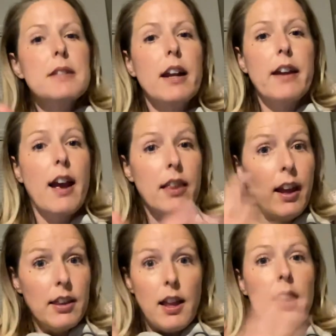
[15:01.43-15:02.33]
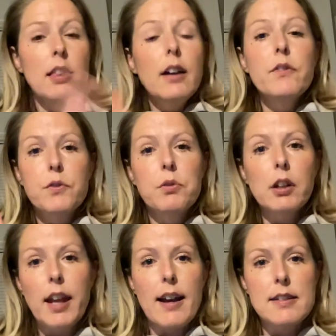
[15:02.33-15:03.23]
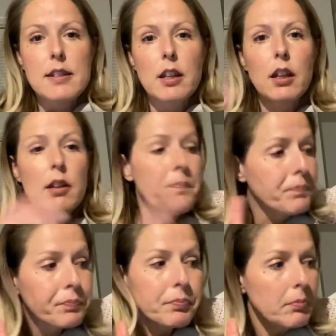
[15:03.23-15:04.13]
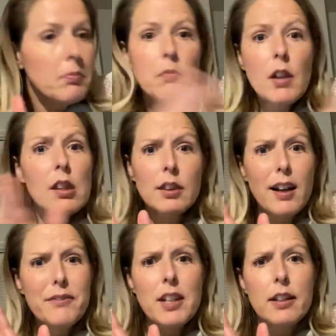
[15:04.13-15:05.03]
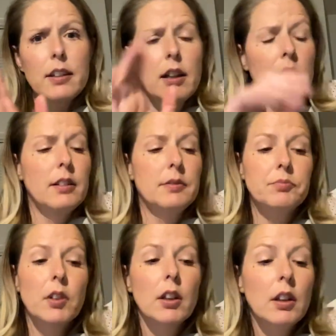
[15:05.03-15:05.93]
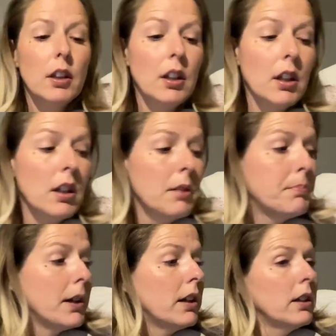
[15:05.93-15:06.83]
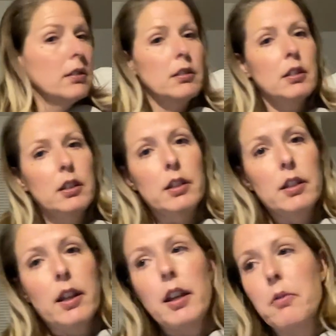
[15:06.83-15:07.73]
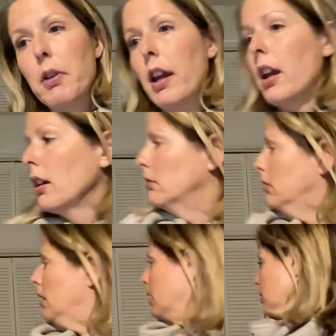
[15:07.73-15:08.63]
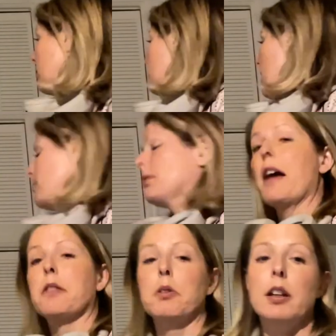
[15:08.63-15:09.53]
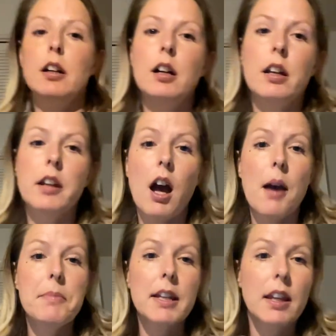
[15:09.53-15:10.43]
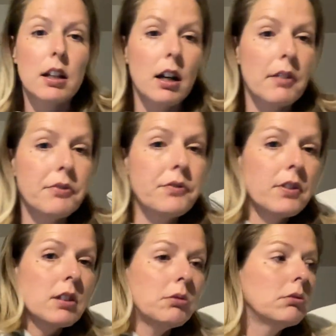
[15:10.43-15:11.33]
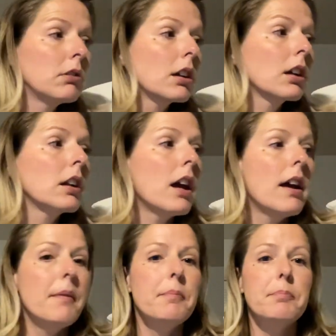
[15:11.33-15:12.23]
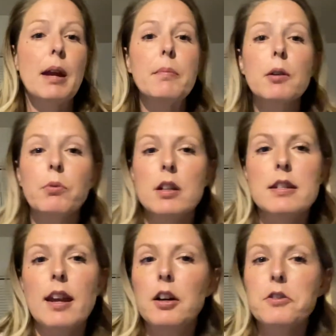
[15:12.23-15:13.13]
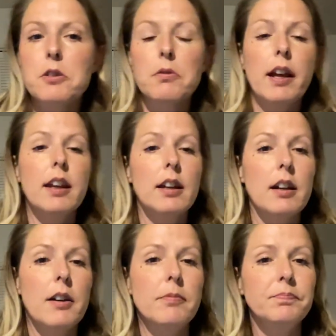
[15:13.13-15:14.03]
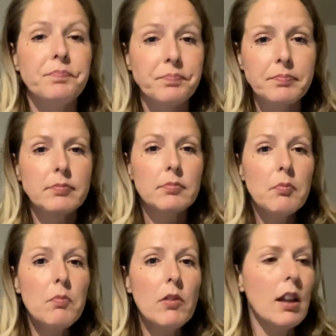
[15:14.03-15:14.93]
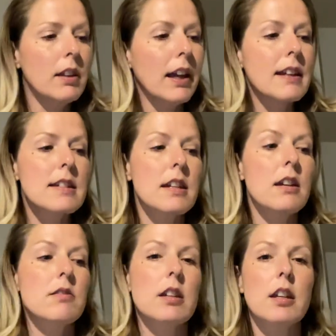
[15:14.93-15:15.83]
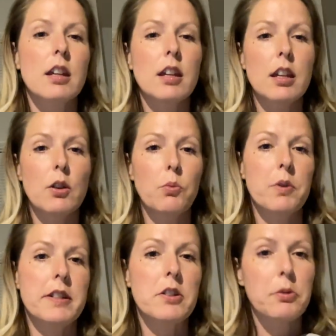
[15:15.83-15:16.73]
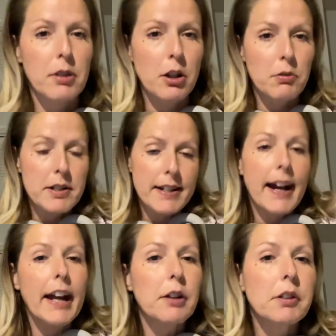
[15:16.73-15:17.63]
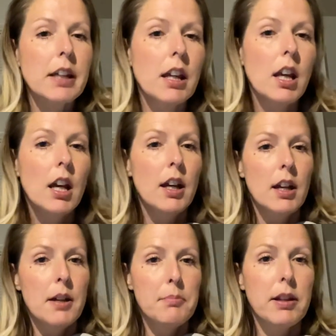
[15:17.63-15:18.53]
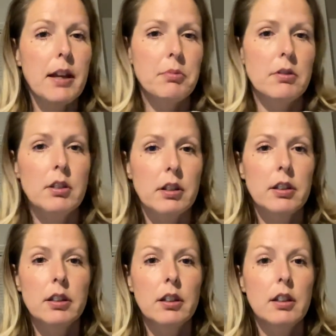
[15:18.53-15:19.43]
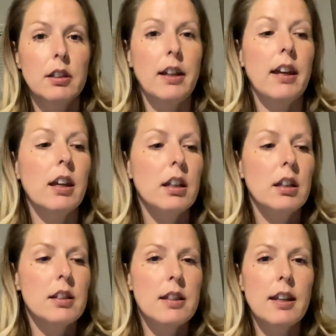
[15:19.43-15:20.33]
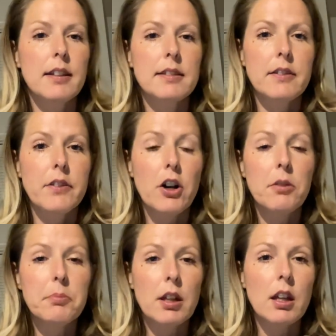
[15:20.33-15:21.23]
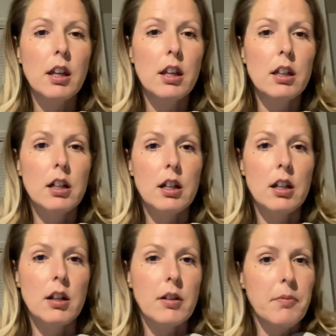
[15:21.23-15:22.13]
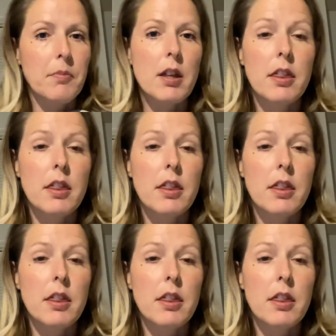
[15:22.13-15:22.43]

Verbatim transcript: kind of, I, I, I loved forecasting, loved it. Um, but anyway, I don't know why I'm blathering on. I'm going to get off the horn and maybe one day I'll do like, um, like a DOD whistleblower diary playbook, like things that have helped me, um,